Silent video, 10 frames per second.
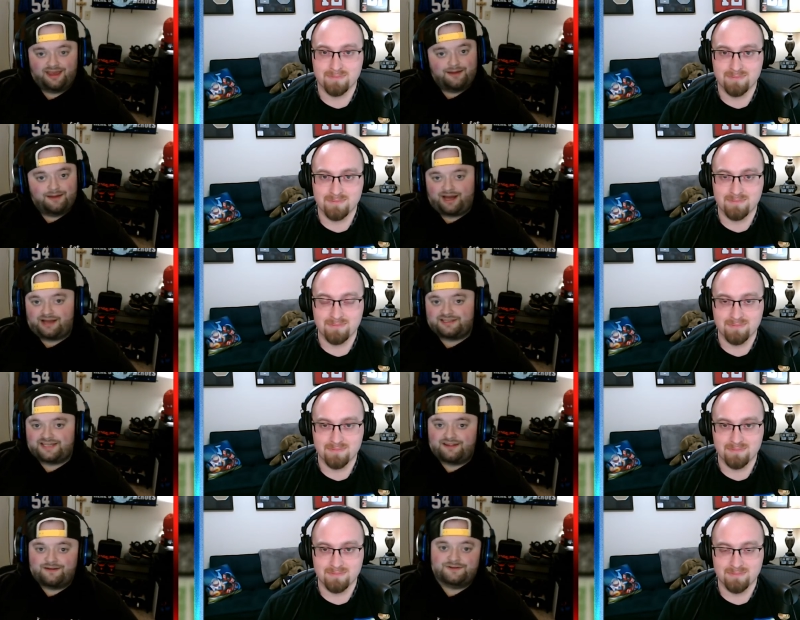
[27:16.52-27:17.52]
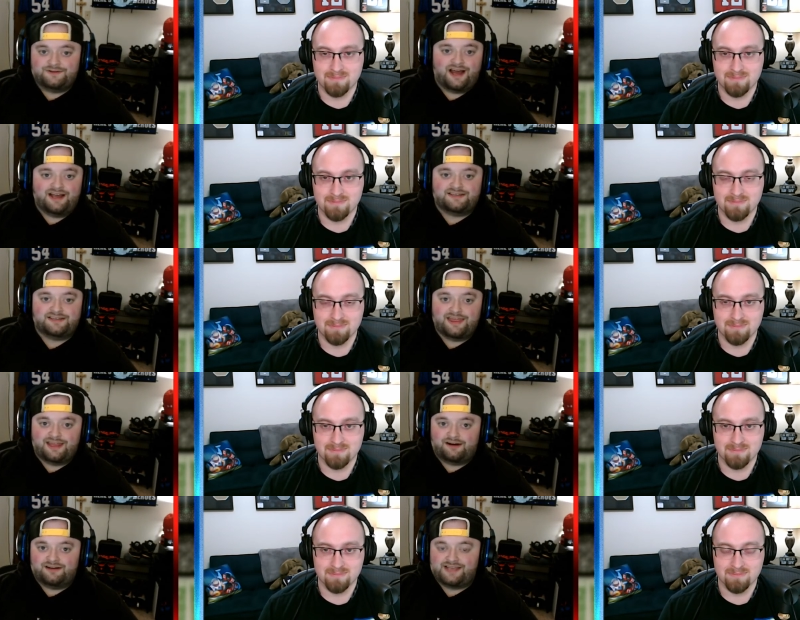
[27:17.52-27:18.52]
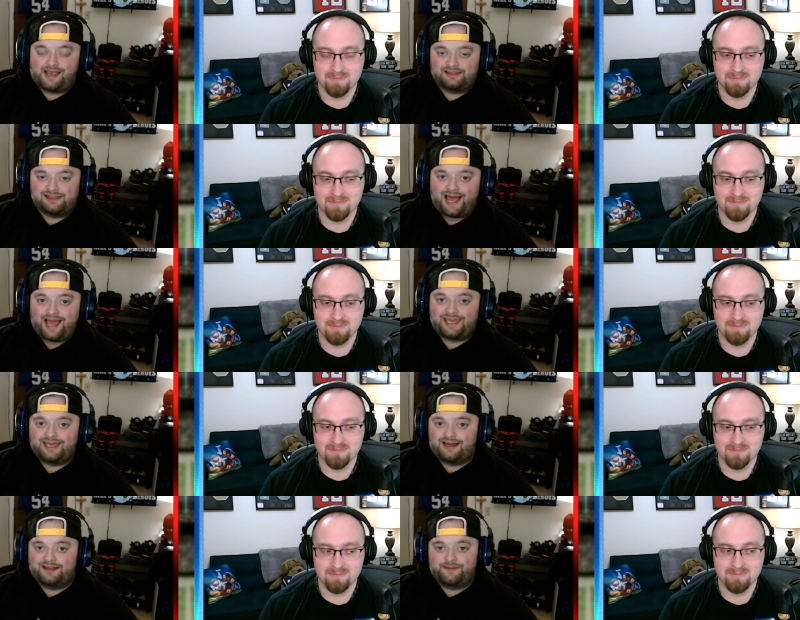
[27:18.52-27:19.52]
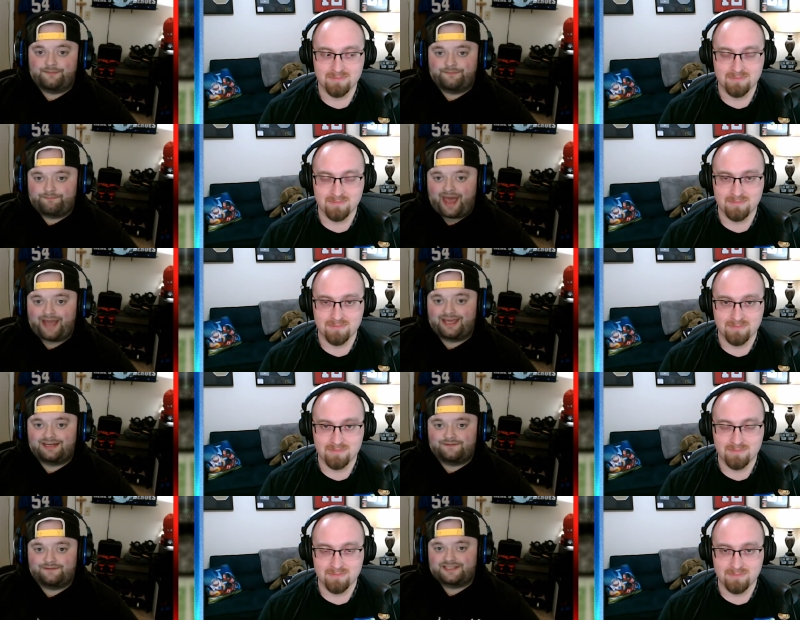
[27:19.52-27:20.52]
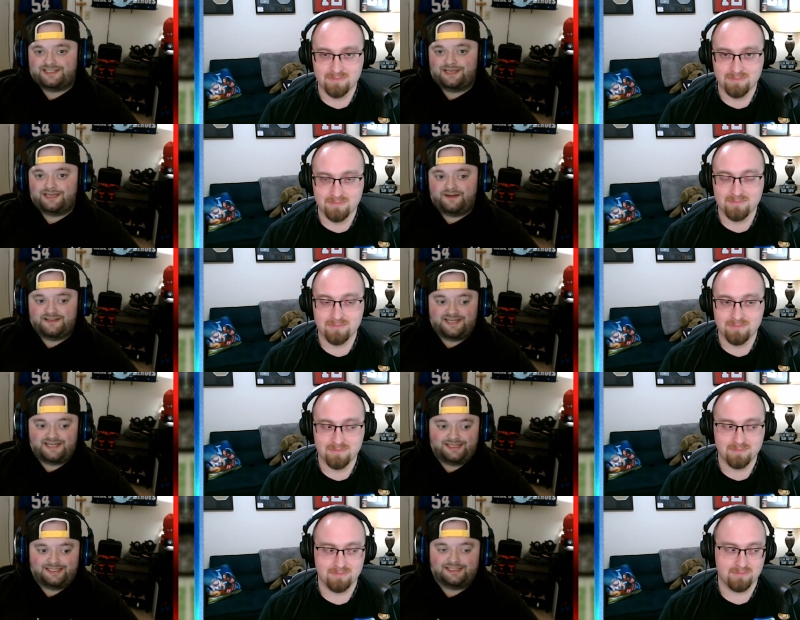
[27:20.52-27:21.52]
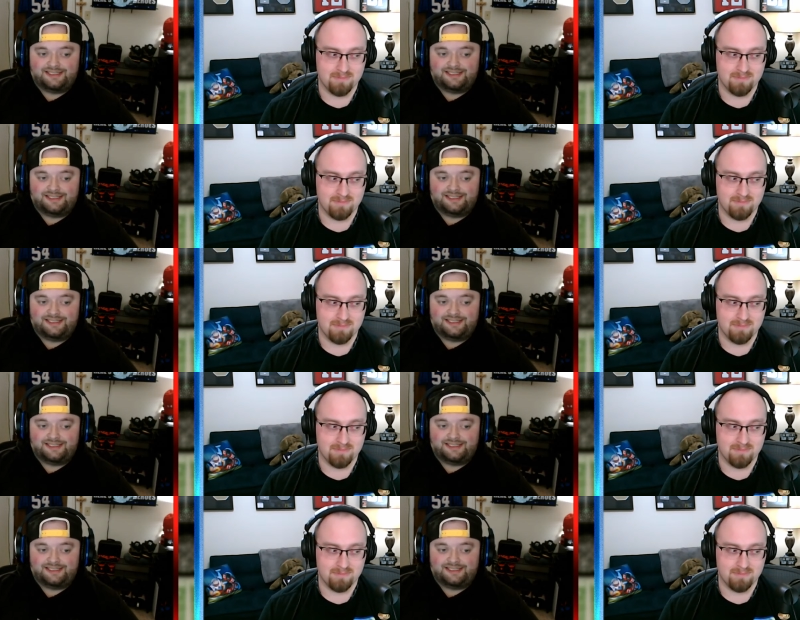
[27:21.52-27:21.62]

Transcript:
Speaker 1: But outside of those guys, there is a lacking on the back end of this defense, and I think the